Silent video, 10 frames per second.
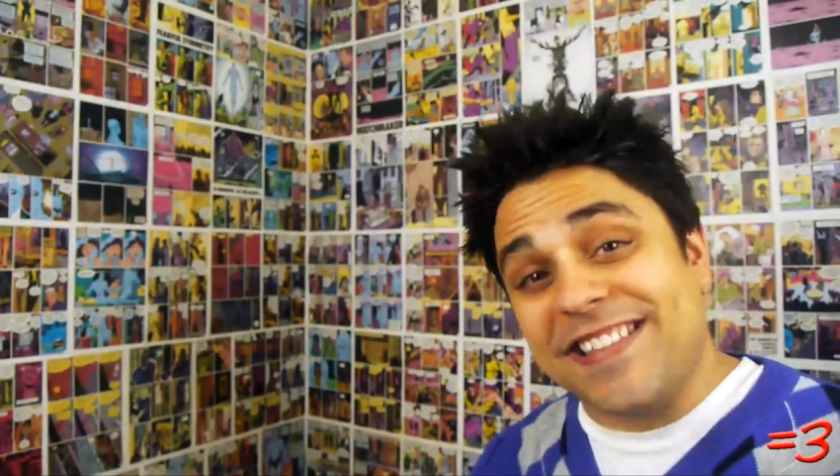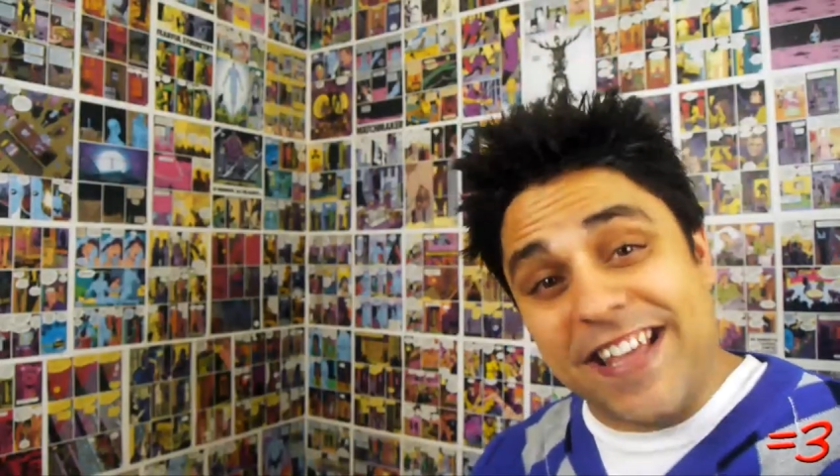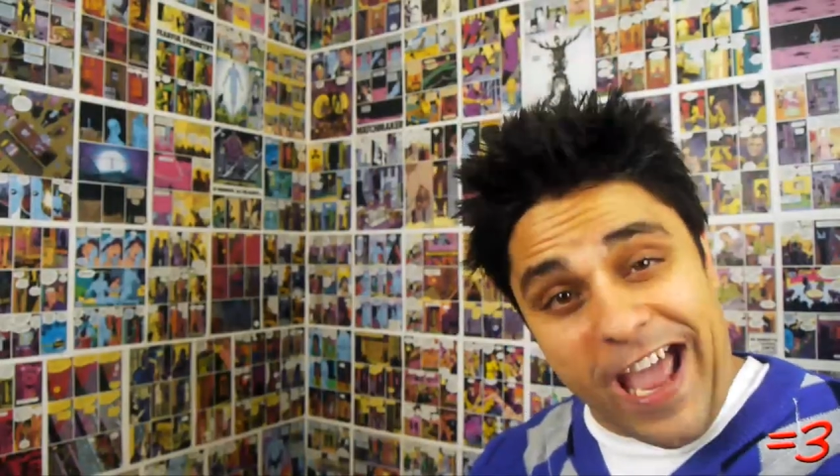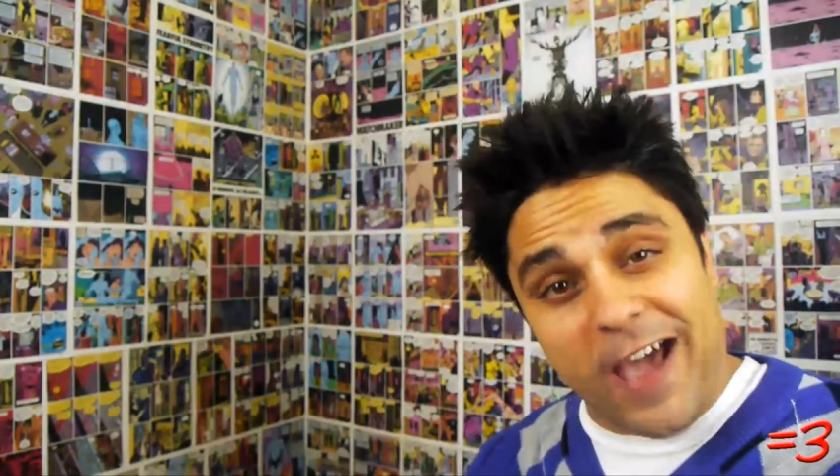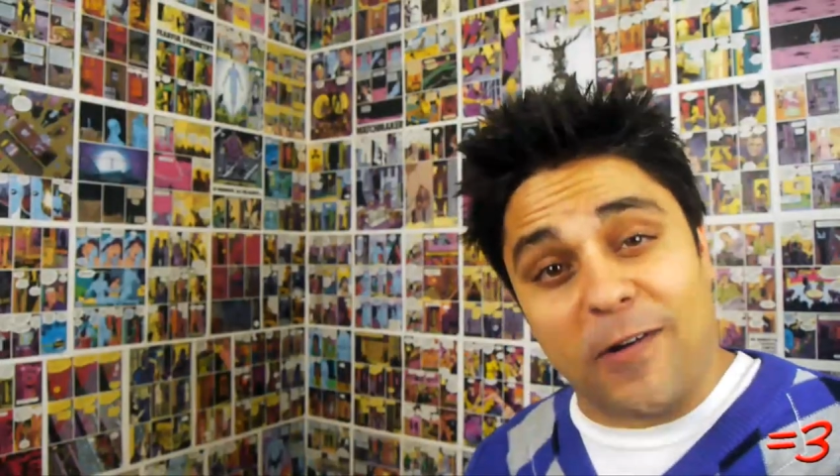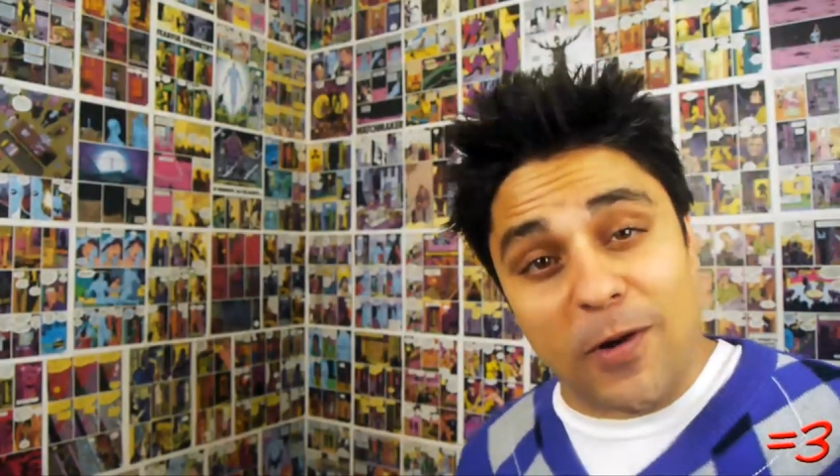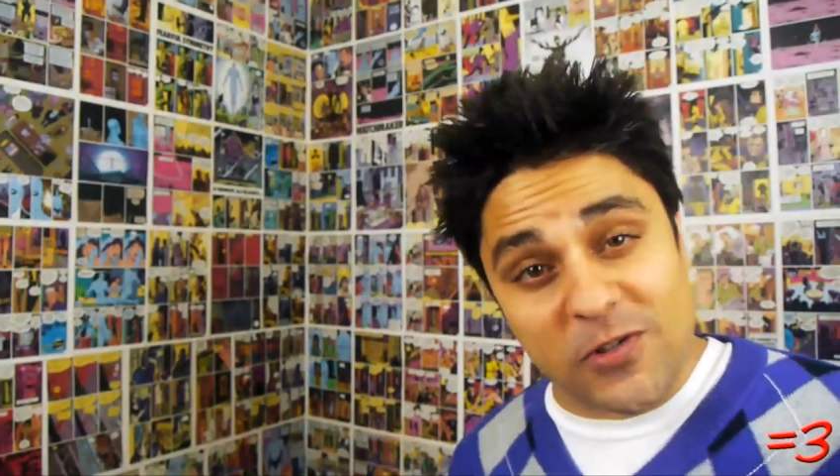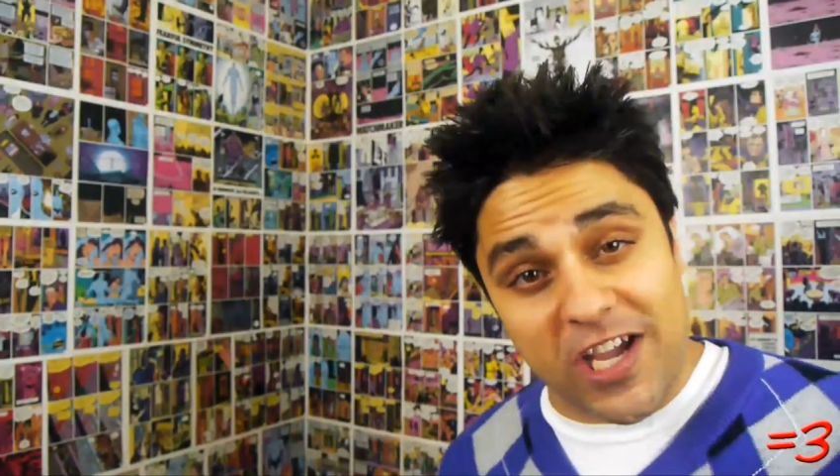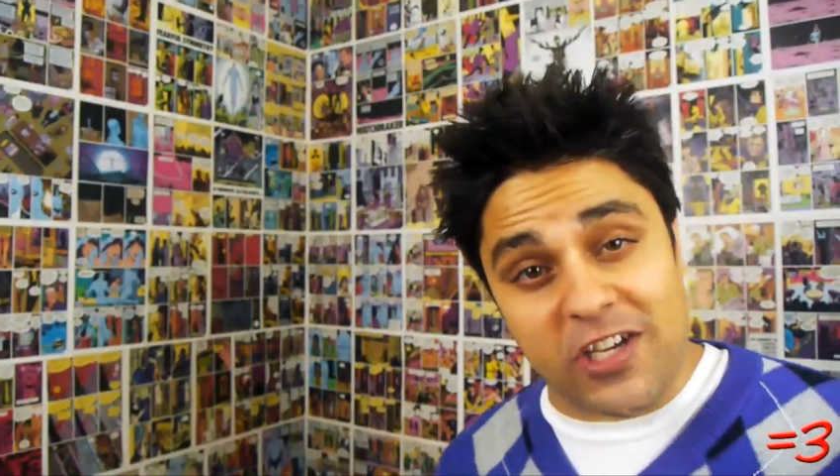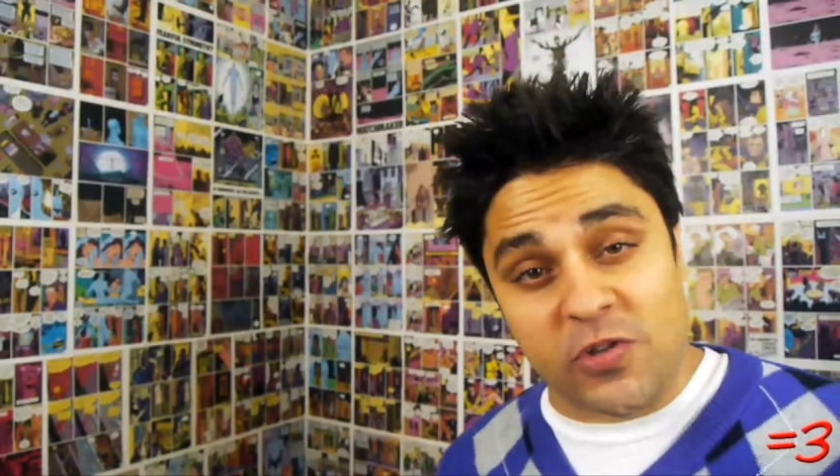than
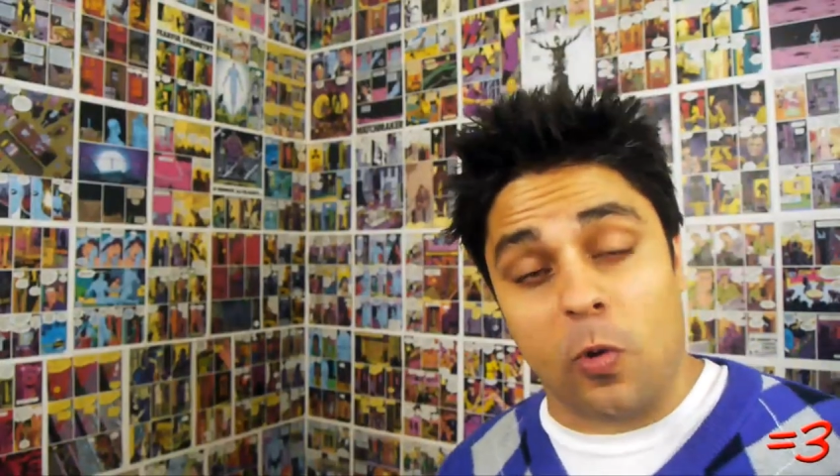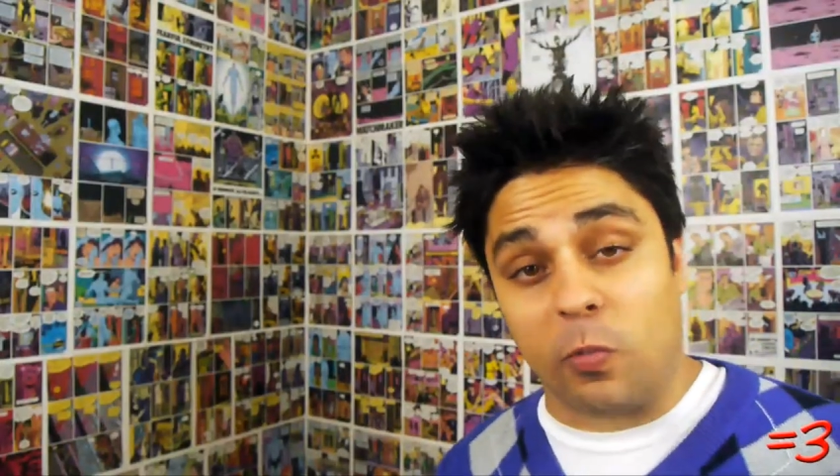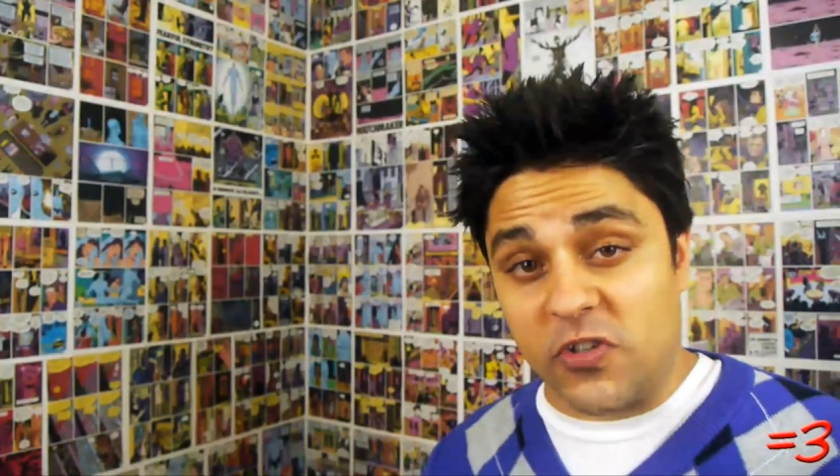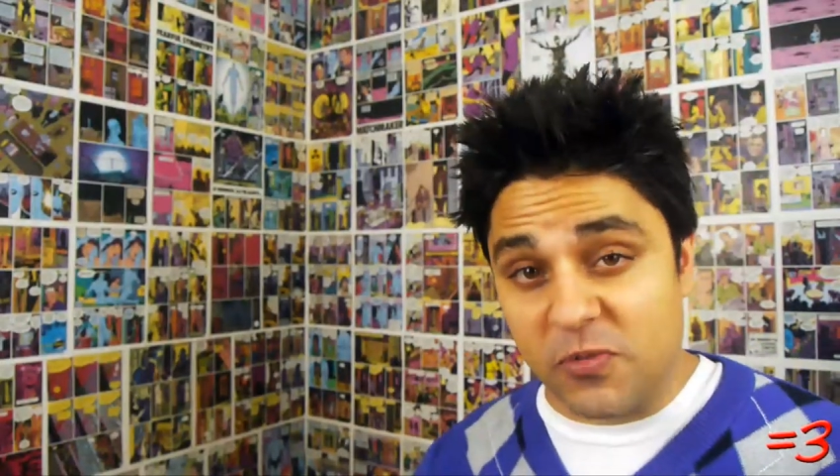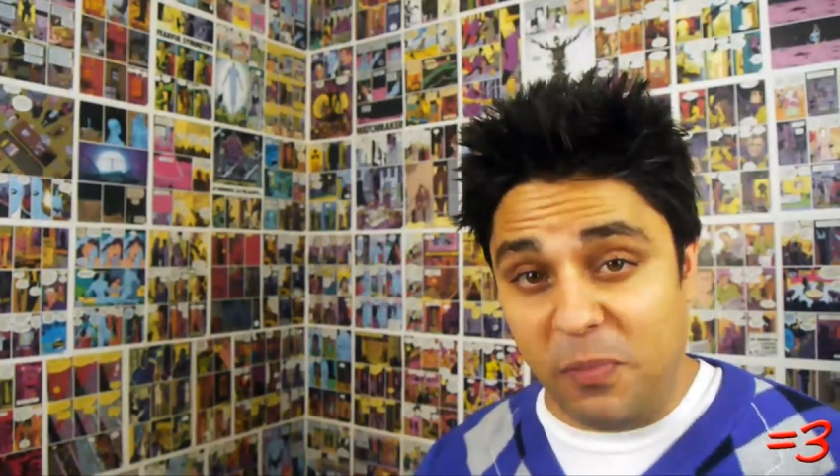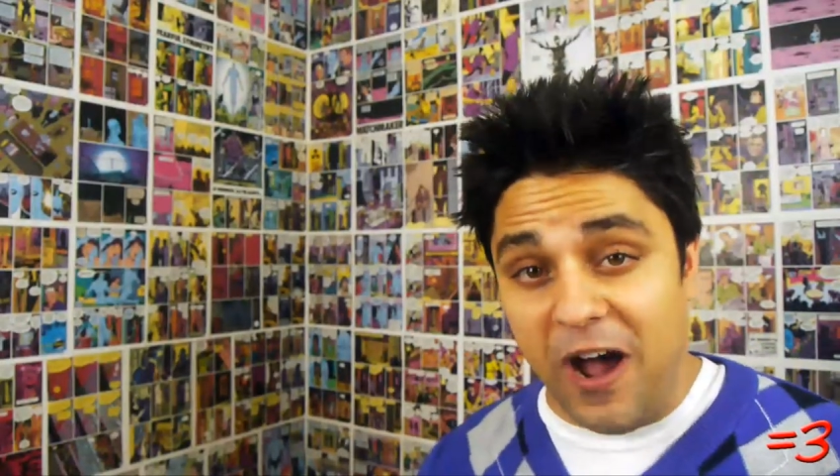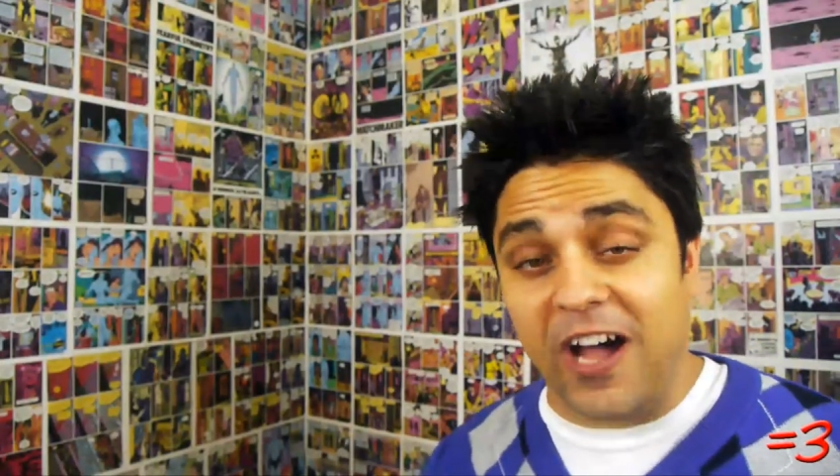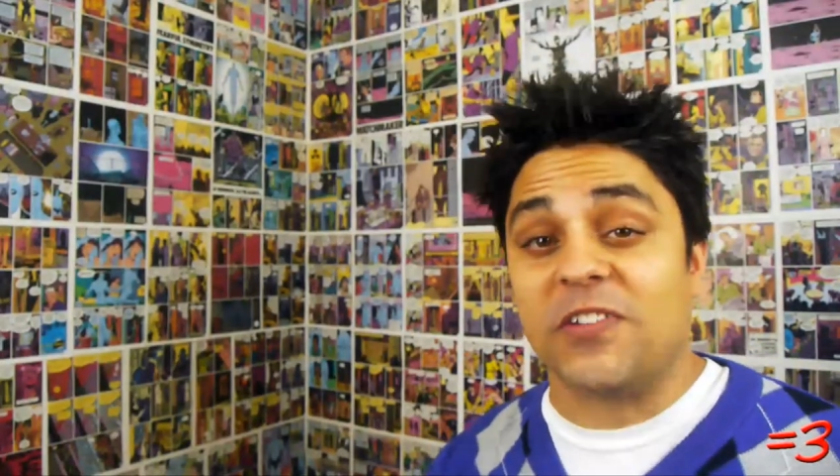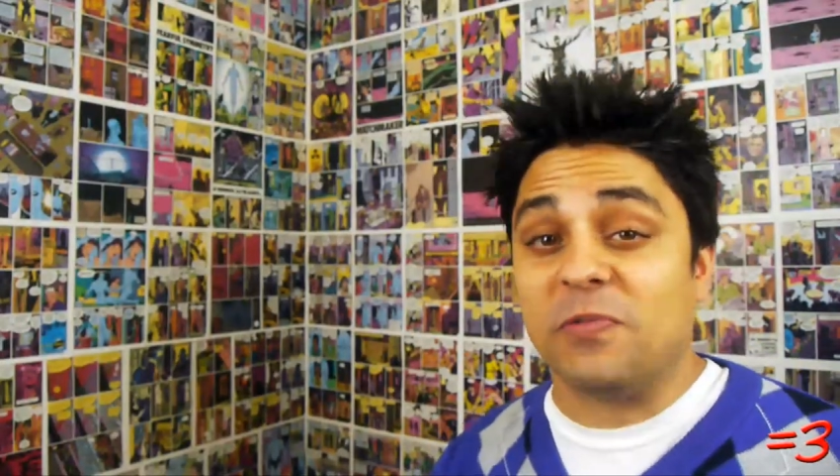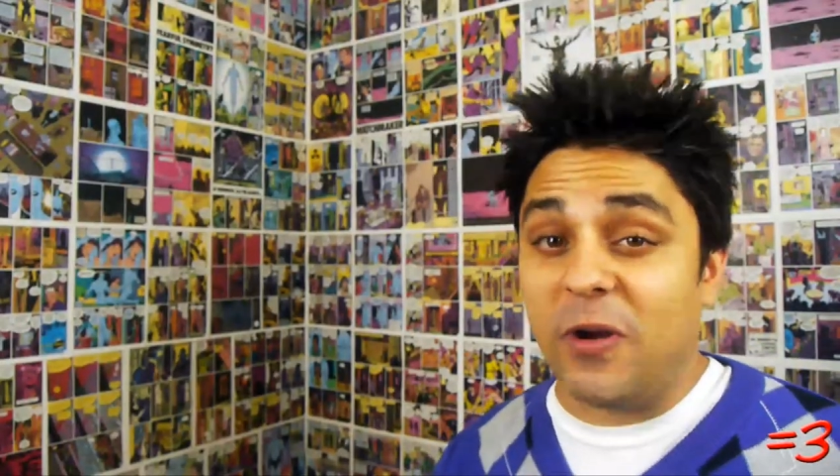heterosexual response